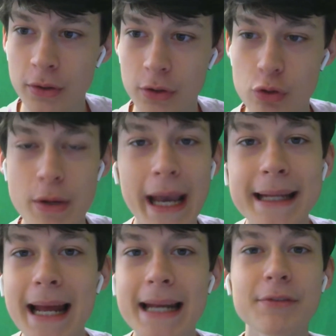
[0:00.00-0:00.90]
you
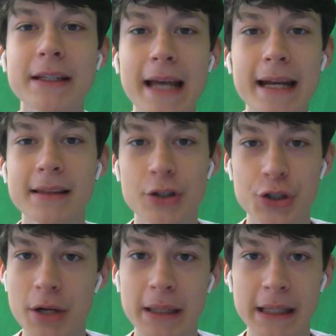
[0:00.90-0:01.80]
cannot even get it
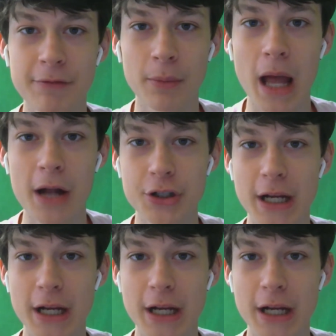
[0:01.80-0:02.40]
legitimately from Logitech